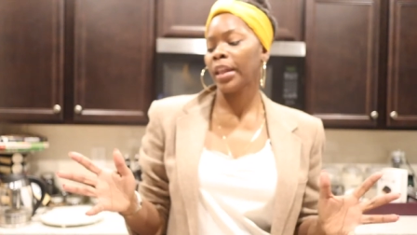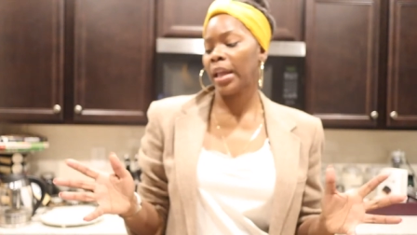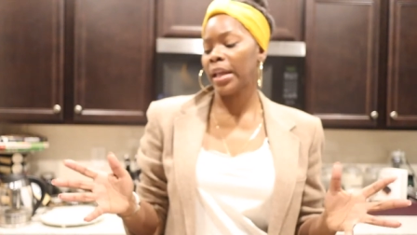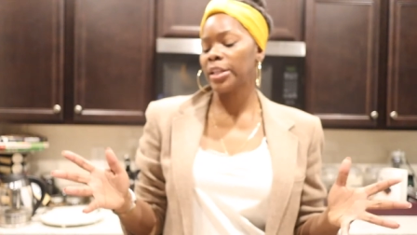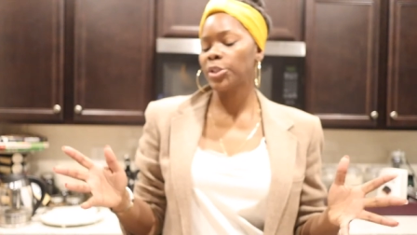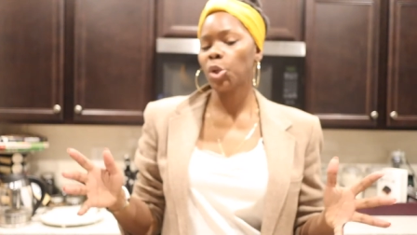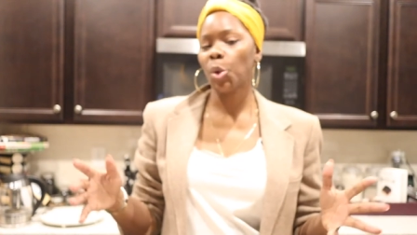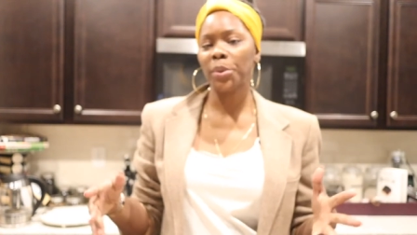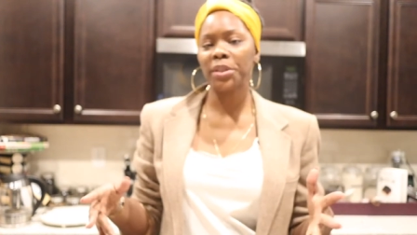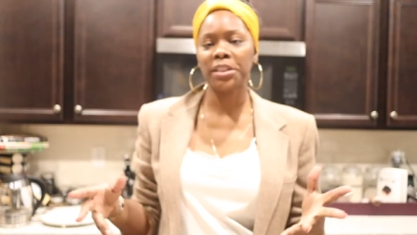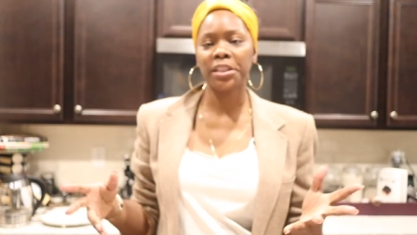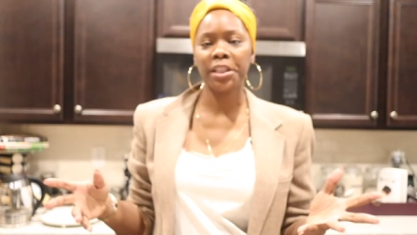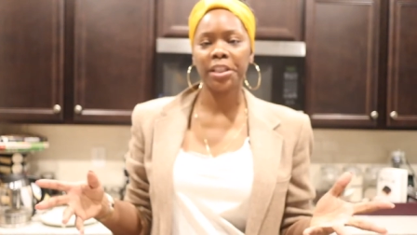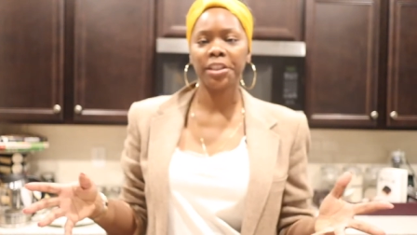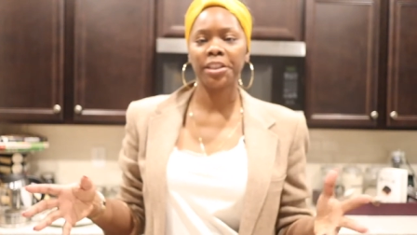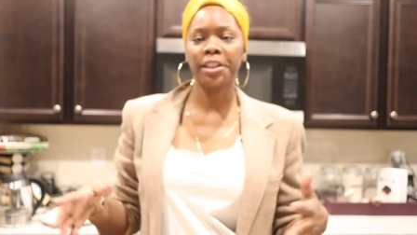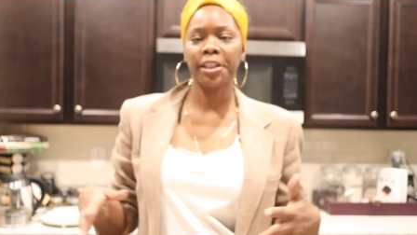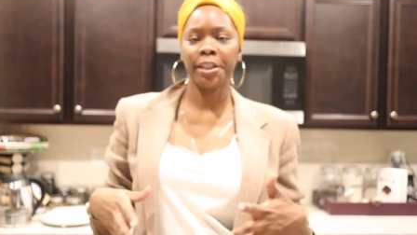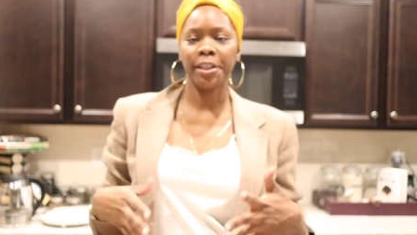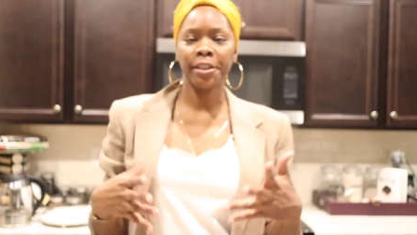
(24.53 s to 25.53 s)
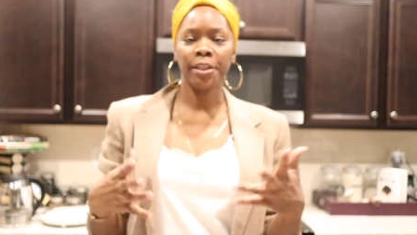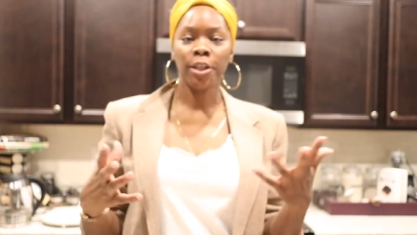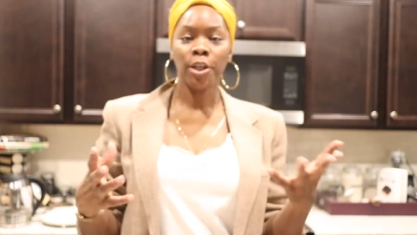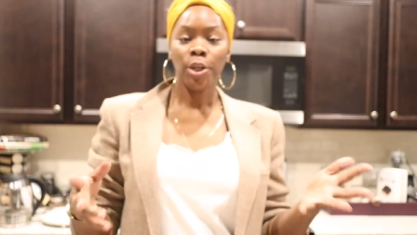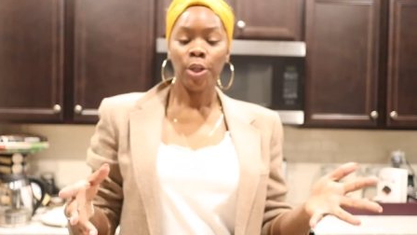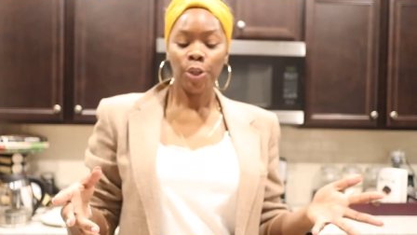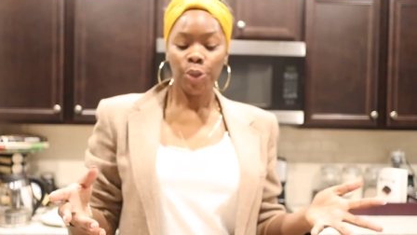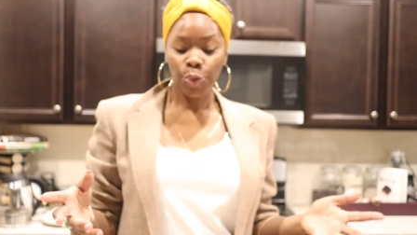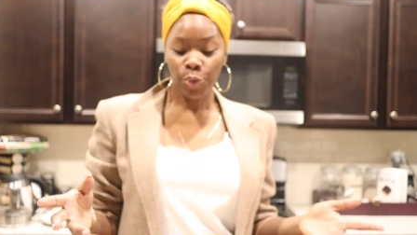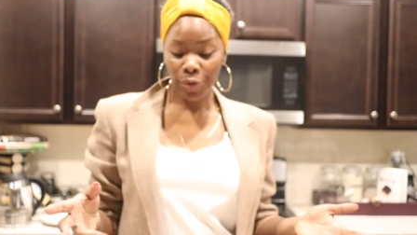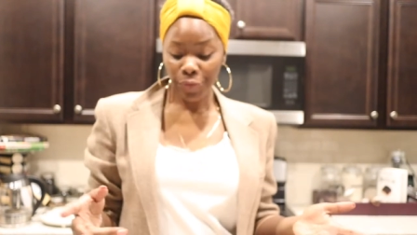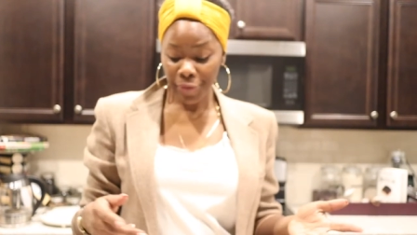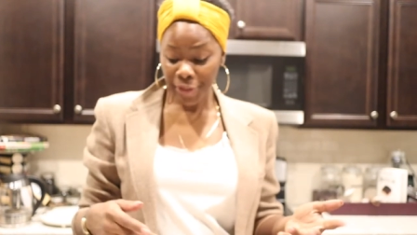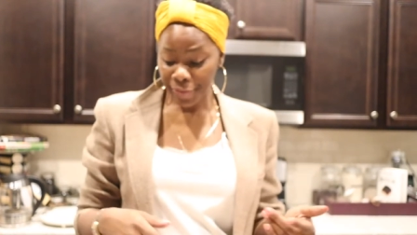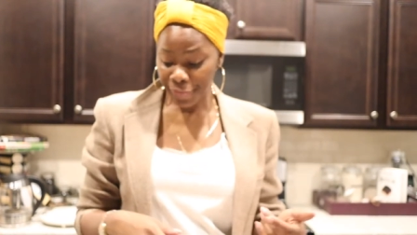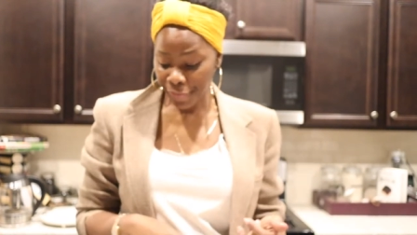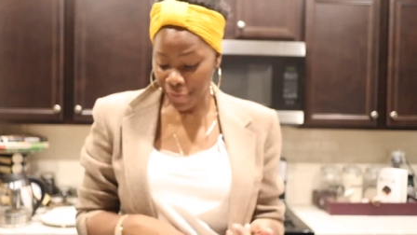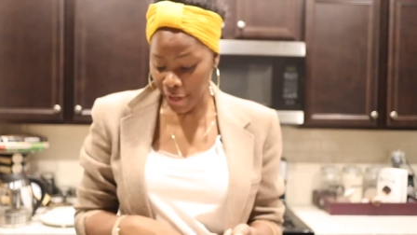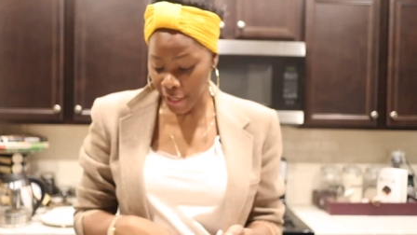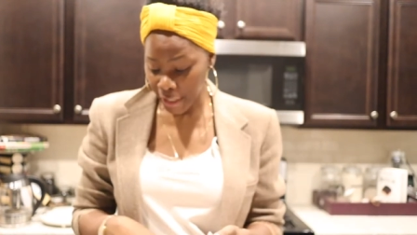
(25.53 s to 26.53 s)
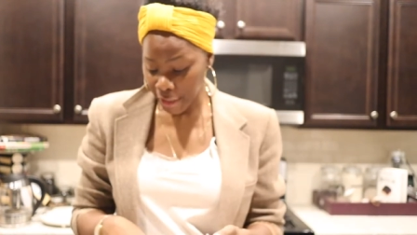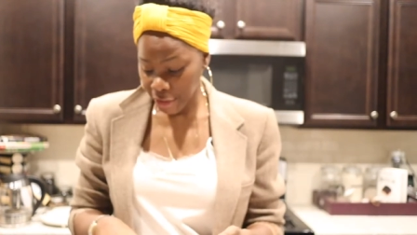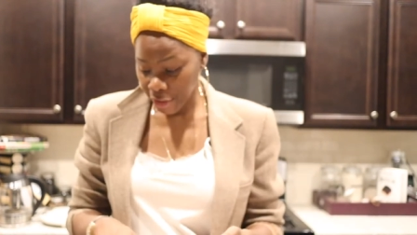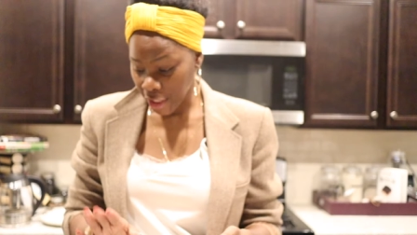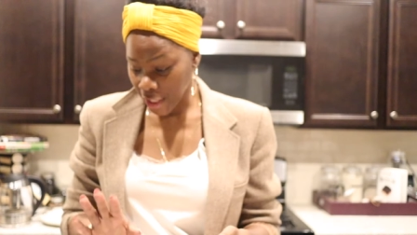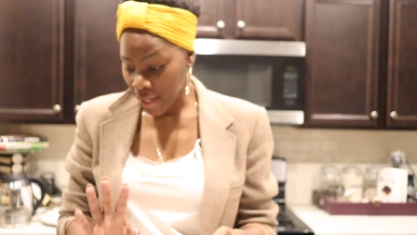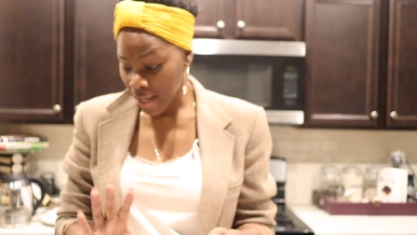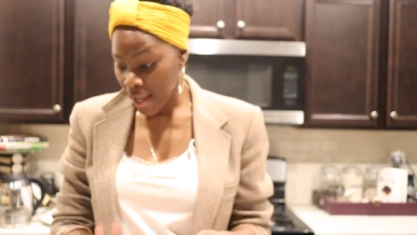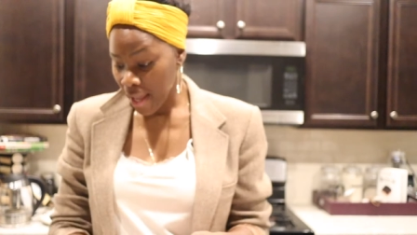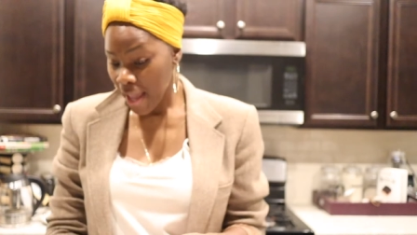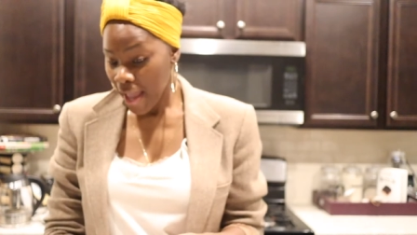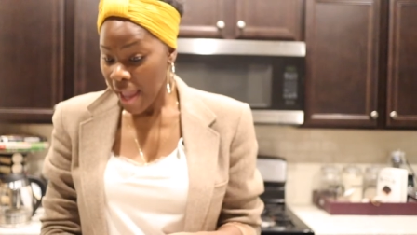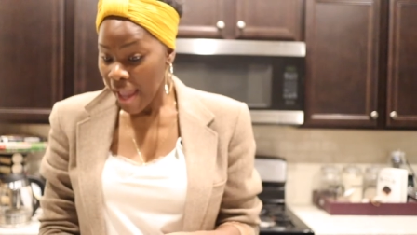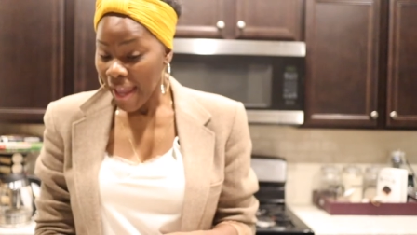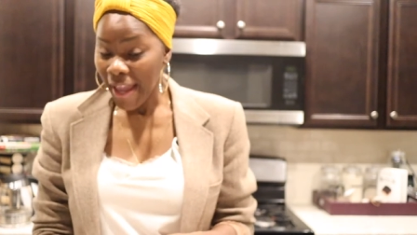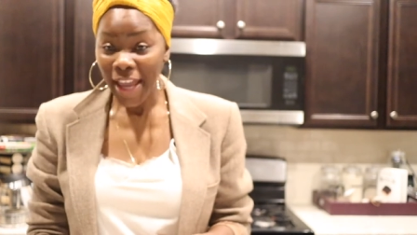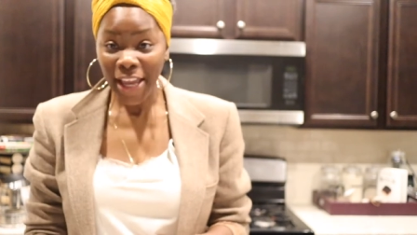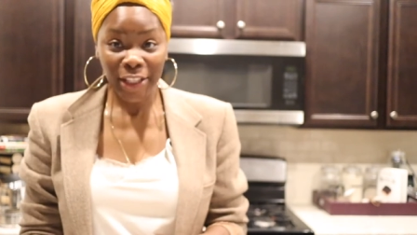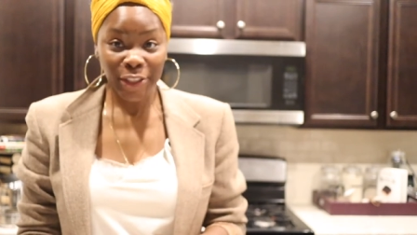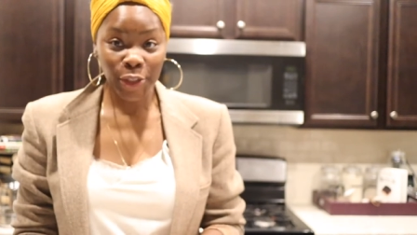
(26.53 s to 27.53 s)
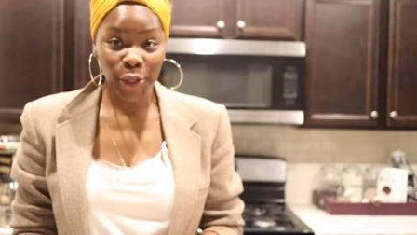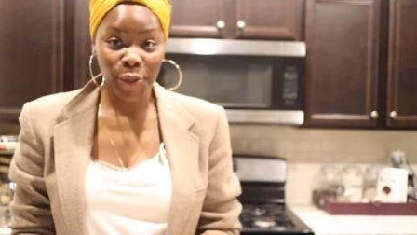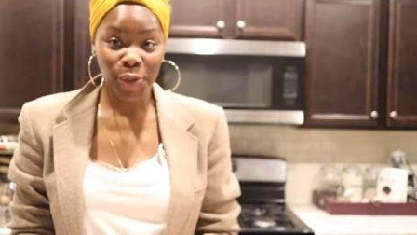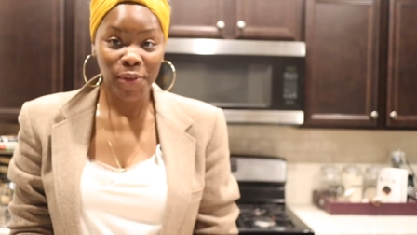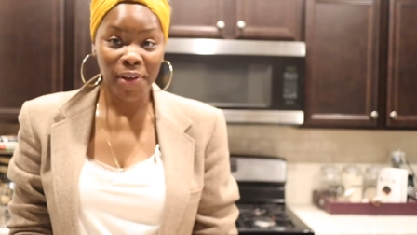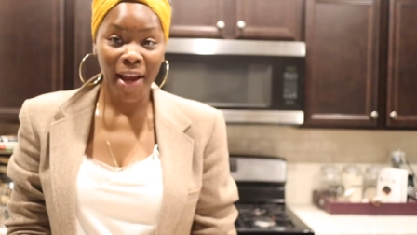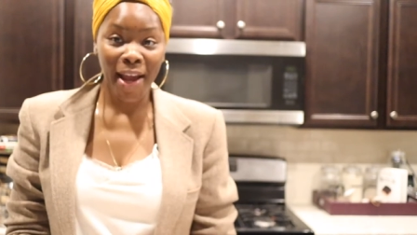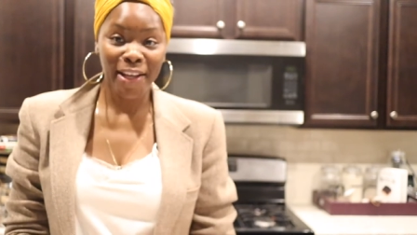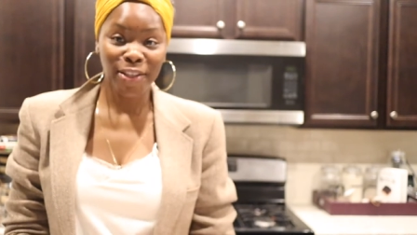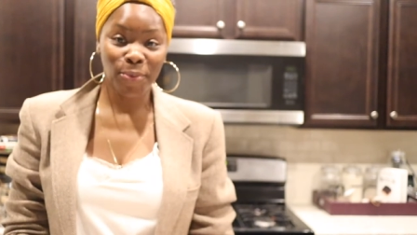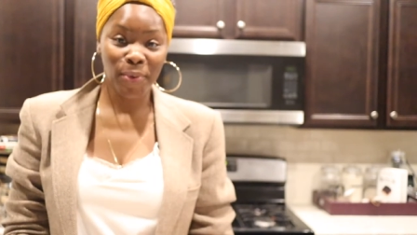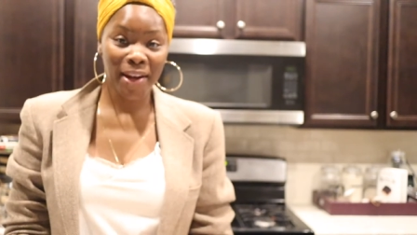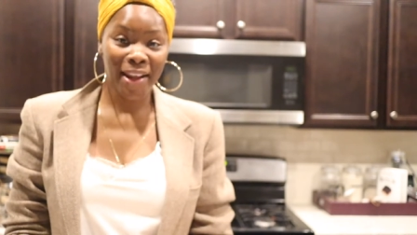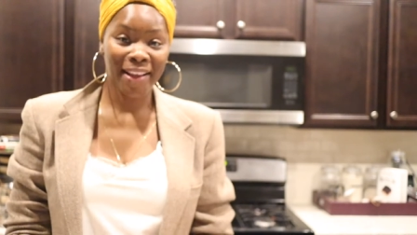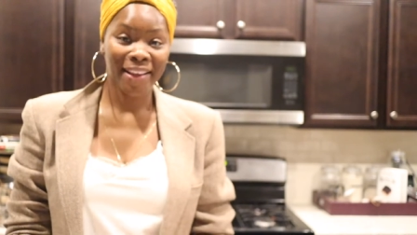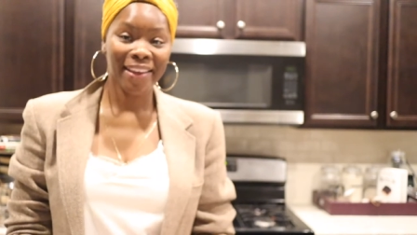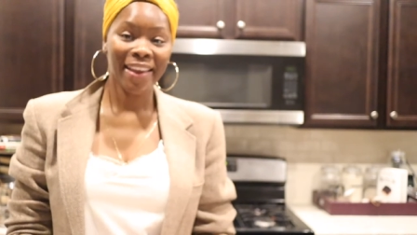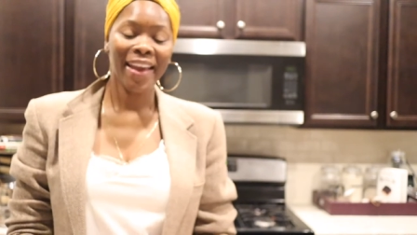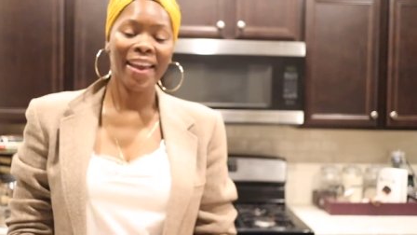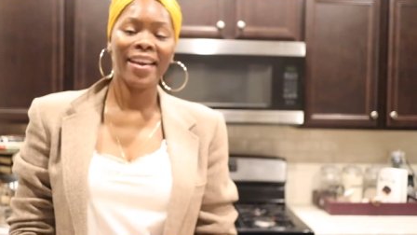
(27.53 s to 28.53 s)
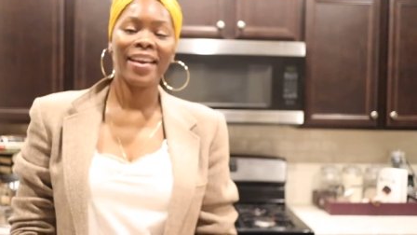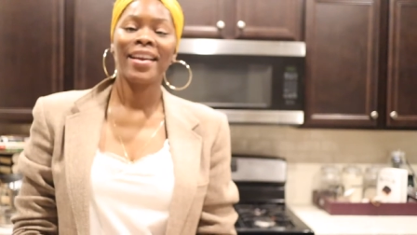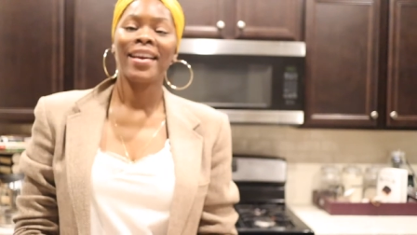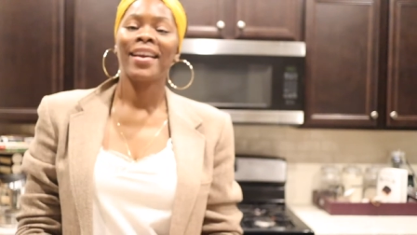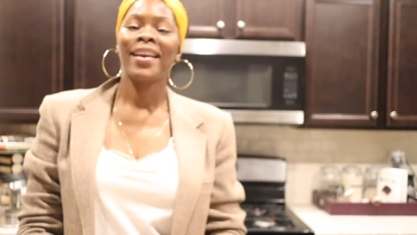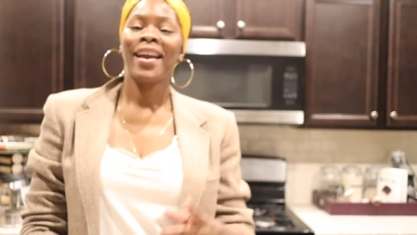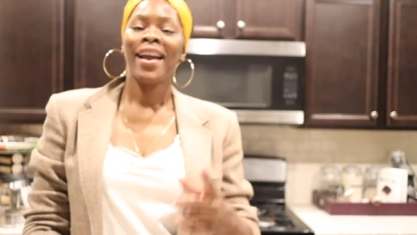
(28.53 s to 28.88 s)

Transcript: it's always good to do a refresh and show you guys what I get.